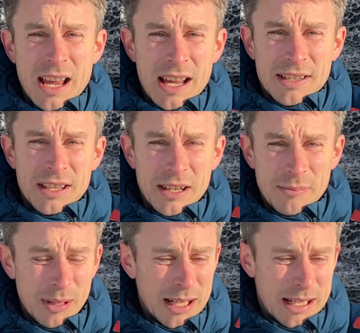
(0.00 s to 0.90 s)
as a
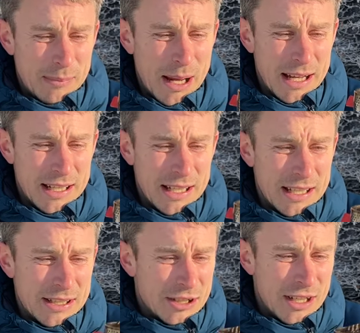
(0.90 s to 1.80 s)
complete
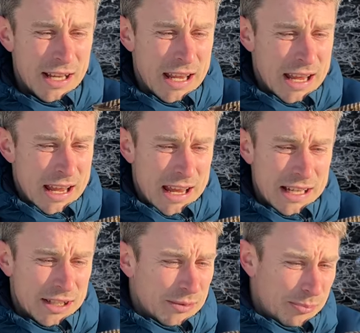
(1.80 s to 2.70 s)
package.
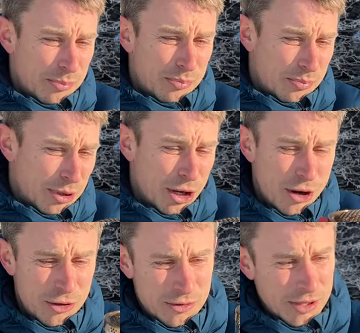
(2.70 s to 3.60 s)
It's a
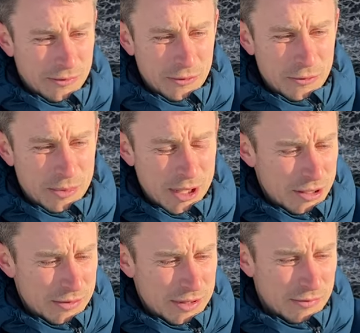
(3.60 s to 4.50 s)
beautiful,
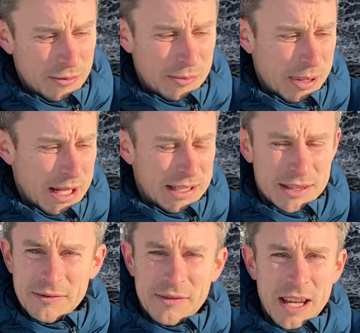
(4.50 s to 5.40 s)
beautiful piece
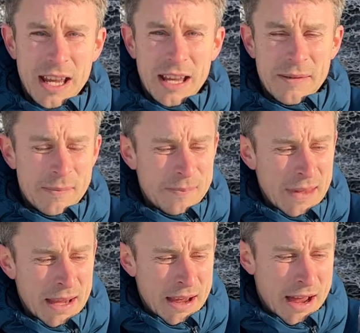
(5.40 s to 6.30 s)
of kit.
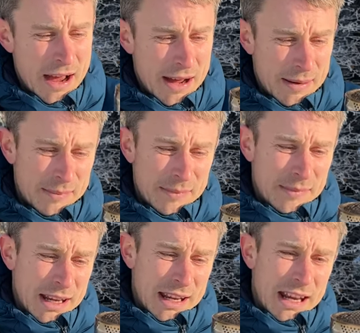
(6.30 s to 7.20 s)
And
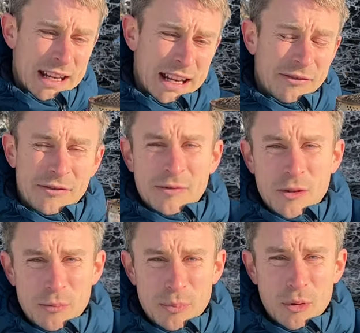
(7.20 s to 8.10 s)
if
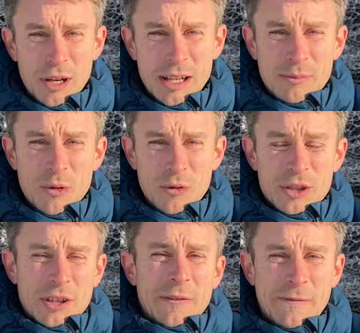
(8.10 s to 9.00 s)
boiling
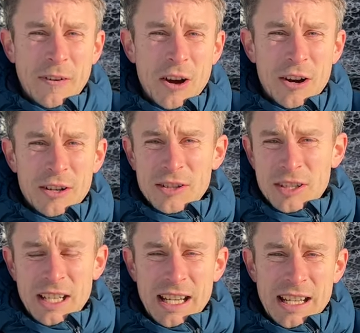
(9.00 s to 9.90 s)
water fast
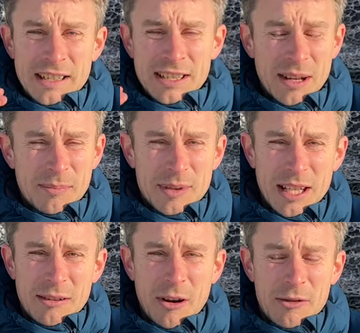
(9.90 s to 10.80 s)
in
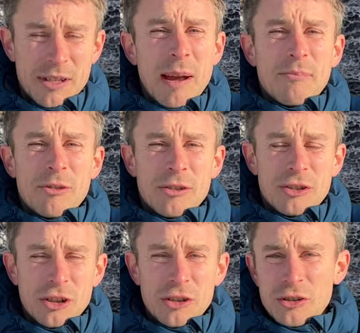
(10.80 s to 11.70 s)
sub-zero
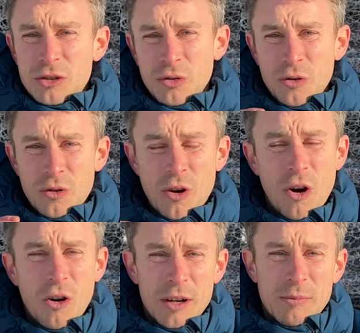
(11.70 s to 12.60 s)
temperatures or
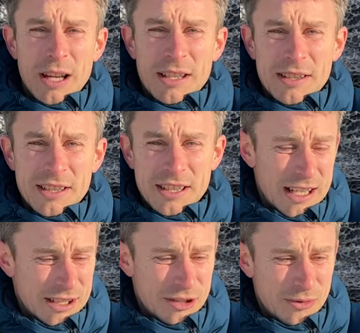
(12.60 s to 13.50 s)
high winds
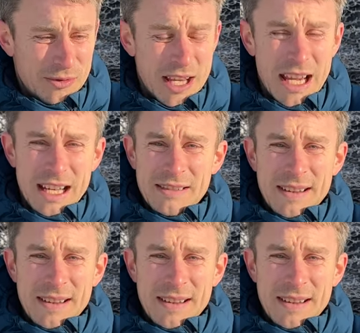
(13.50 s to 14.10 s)
is your thing,